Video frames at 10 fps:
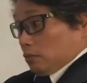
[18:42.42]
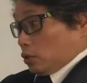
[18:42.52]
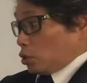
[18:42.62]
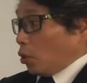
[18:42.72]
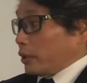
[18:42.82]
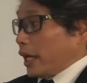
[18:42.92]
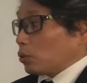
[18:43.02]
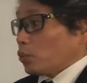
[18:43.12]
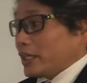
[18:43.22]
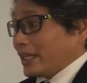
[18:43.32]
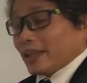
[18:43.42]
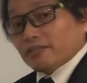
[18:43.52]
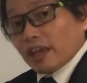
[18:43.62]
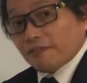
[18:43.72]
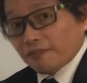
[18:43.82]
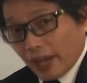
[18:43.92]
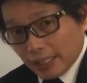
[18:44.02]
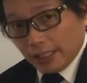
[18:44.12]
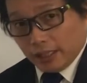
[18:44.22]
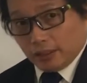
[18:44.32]
so that we can
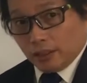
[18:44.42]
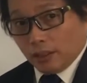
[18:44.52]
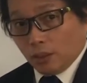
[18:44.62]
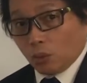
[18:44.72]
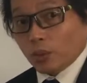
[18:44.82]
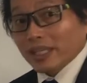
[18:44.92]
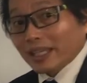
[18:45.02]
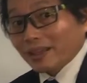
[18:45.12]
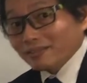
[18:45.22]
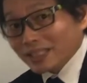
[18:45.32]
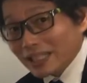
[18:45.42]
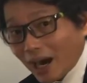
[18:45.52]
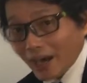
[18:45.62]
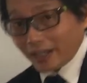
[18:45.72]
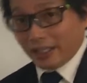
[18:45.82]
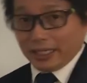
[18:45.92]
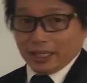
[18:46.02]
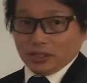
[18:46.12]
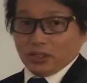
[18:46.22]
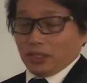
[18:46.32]
defend it. We can guard
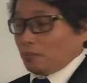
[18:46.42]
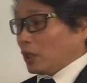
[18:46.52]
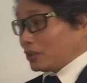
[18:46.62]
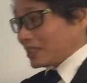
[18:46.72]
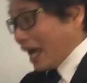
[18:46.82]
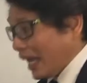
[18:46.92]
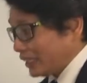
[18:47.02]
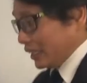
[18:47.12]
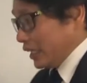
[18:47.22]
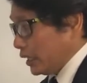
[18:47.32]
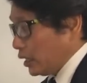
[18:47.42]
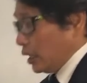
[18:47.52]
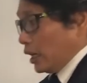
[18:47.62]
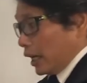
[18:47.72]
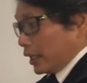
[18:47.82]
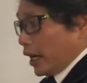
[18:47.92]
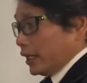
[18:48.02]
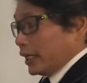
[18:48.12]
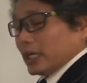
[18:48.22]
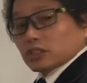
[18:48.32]
against it, because that
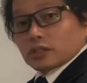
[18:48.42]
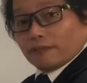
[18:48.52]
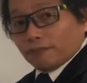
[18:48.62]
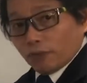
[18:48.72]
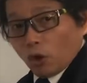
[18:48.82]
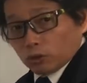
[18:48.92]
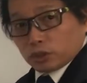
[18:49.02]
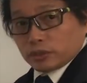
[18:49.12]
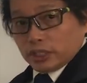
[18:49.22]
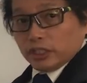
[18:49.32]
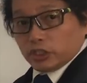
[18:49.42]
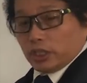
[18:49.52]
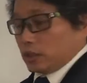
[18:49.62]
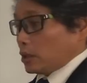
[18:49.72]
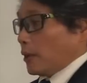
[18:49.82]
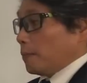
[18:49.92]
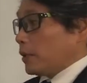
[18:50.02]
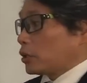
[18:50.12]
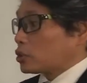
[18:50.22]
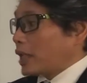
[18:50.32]
guard against the false teachings,
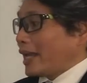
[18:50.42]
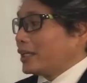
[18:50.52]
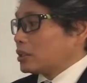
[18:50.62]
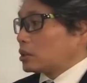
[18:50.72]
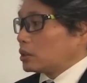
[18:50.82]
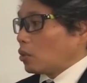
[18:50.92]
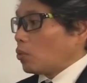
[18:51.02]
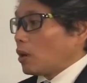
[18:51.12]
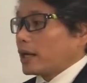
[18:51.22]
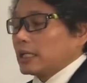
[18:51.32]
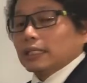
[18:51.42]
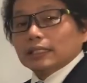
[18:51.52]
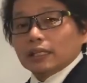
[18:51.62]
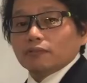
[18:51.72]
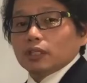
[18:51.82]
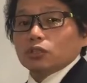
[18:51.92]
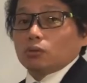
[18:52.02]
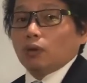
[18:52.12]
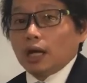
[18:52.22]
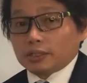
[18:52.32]
because that is the warning given
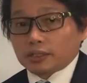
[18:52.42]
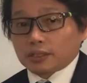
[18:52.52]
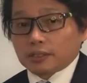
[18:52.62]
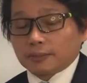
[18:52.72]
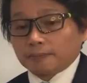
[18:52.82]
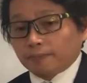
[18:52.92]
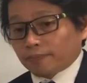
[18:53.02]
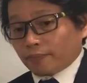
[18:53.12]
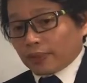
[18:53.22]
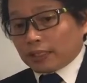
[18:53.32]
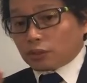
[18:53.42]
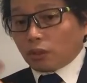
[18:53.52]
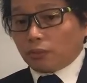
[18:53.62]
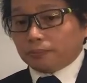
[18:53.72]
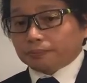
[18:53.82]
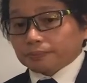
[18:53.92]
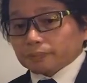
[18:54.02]
to us. So